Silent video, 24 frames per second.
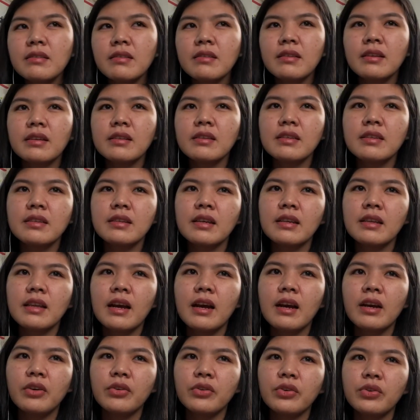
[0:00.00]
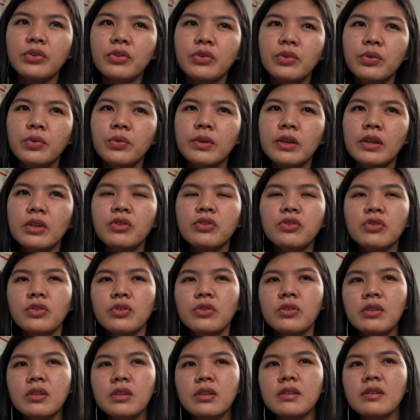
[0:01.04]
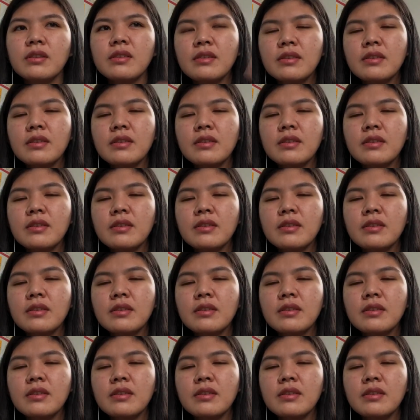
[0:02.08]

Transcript: So that's not how you do it. You should